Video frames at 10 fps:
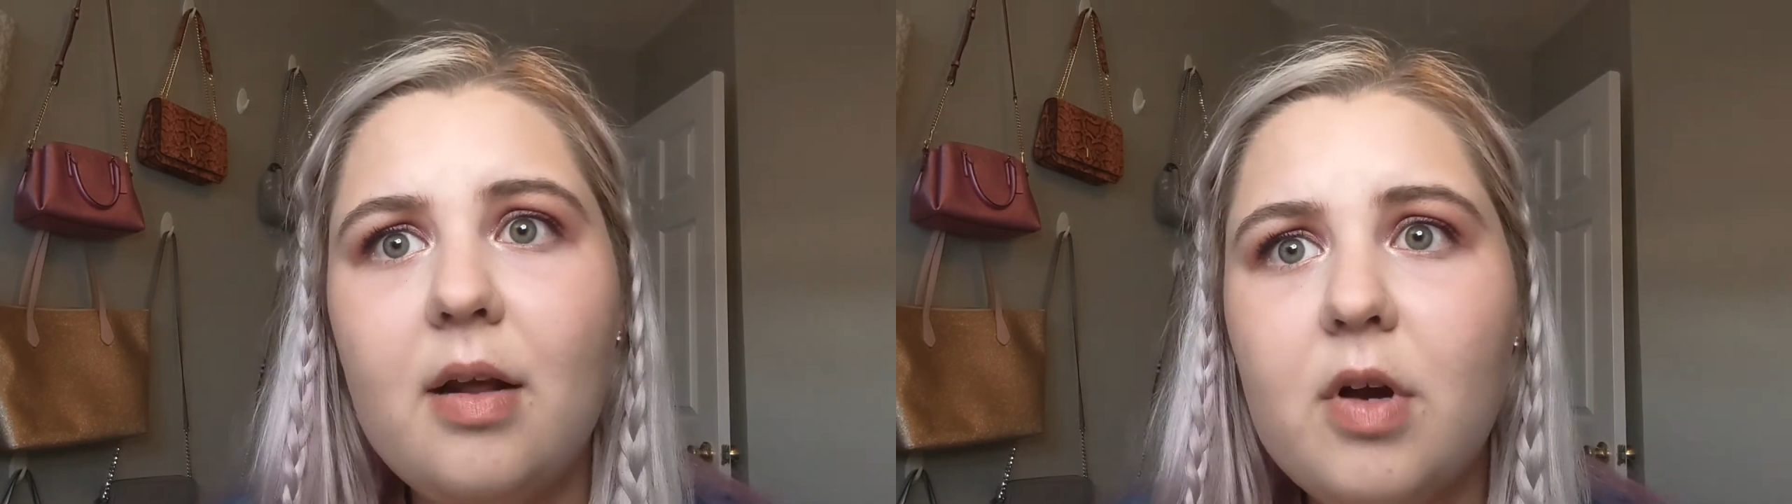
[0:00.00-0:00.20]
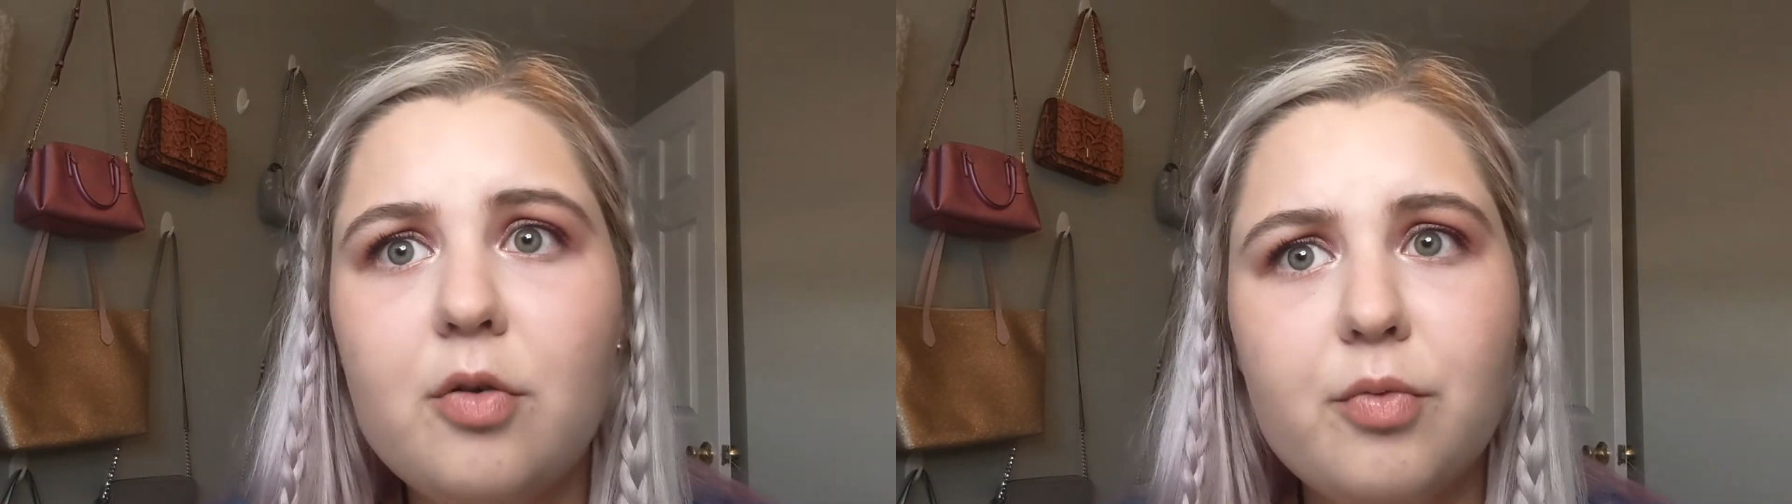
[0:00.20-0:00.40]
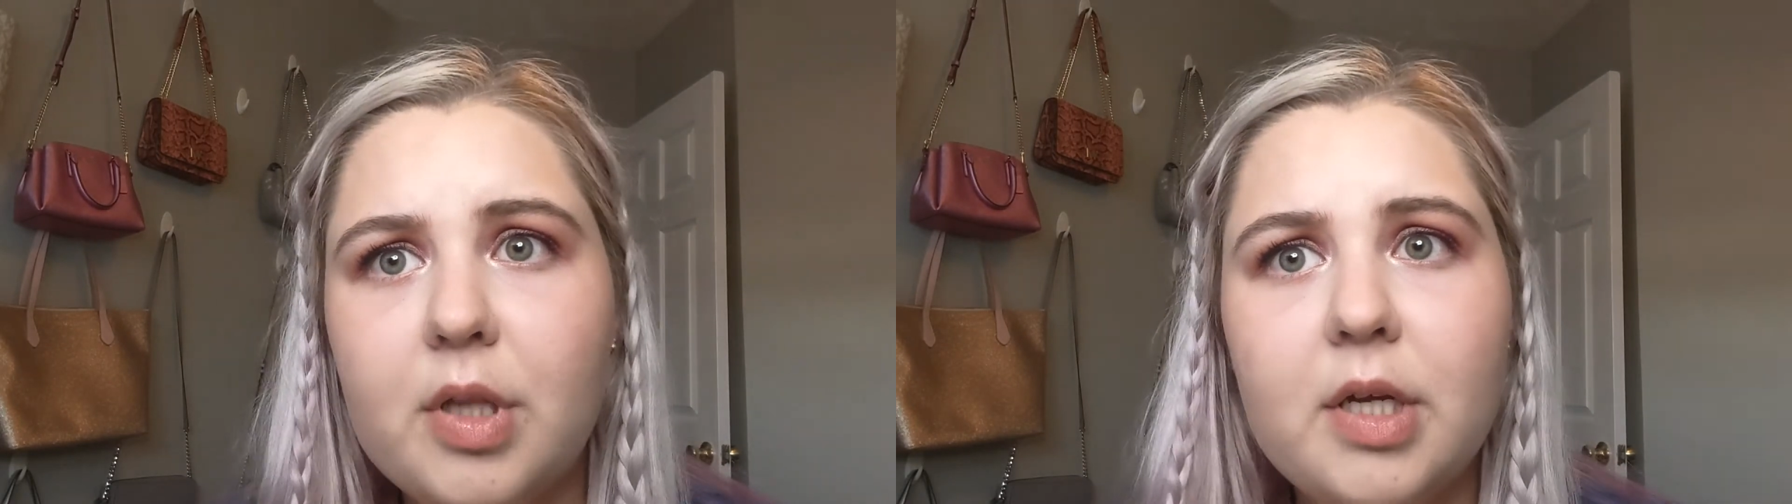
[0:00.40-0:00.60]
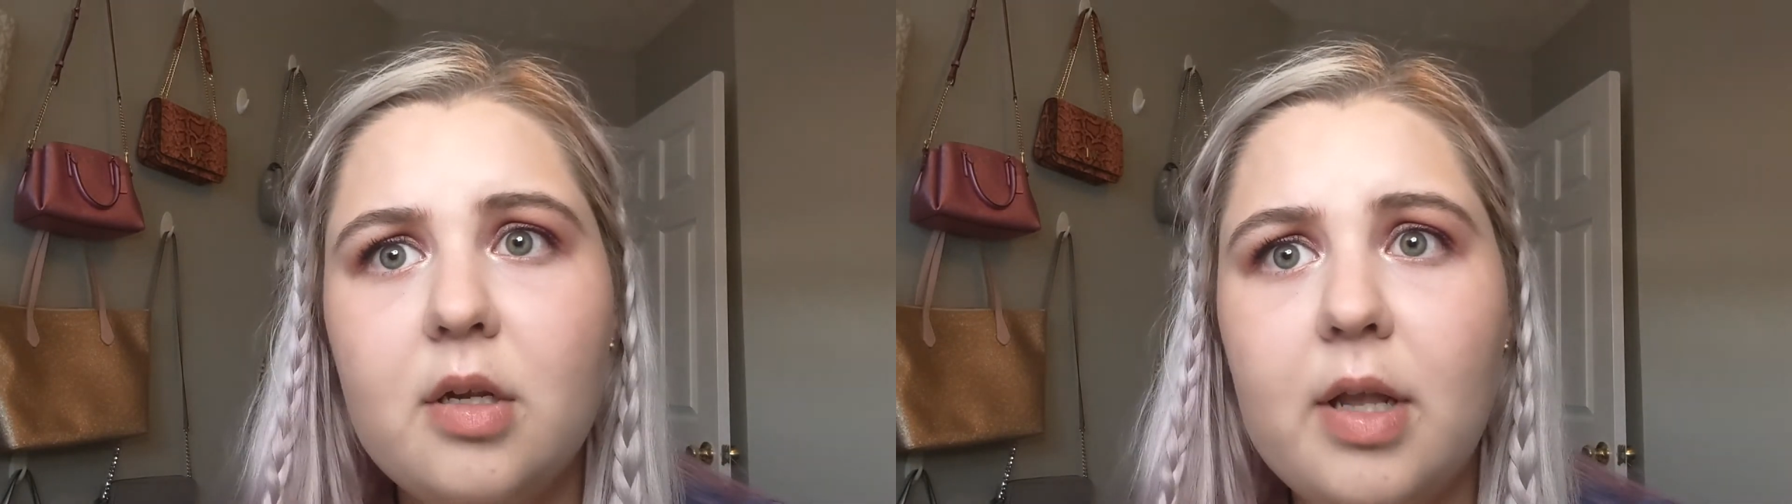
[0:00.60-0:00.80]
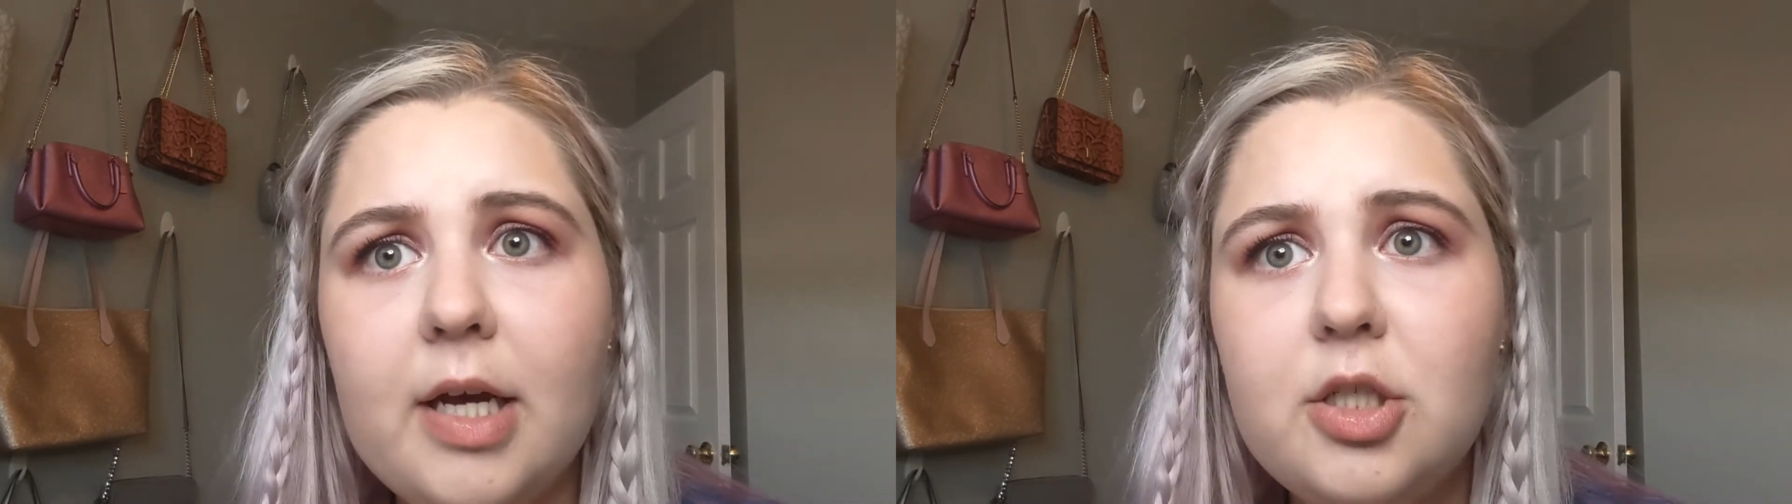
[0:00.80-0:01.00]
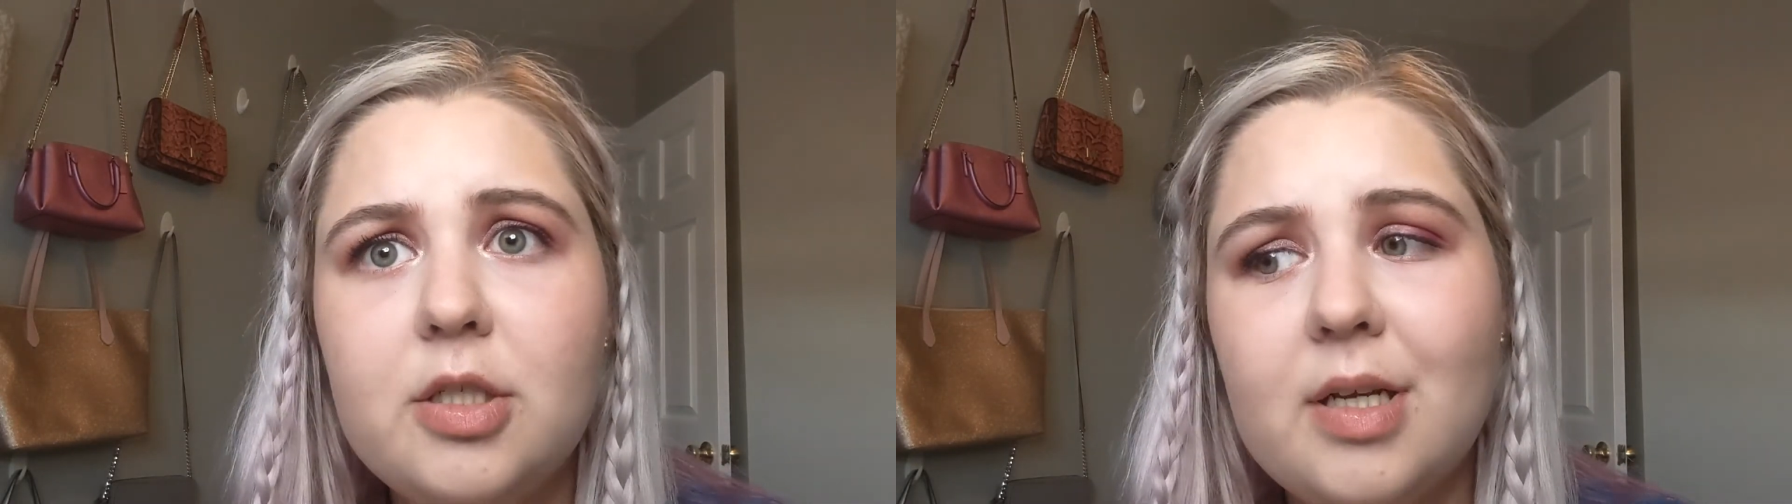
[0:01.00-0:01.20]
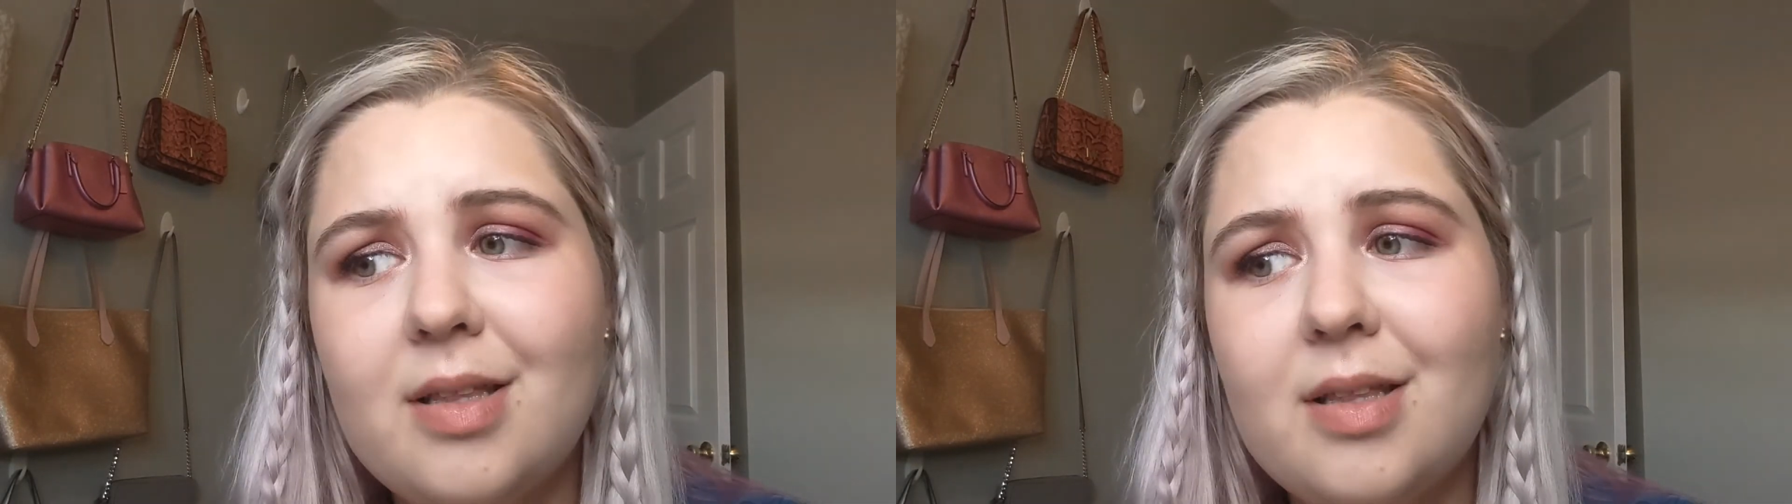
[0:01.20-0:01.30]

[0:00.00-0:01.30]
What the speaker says: I've gotten really good lashes.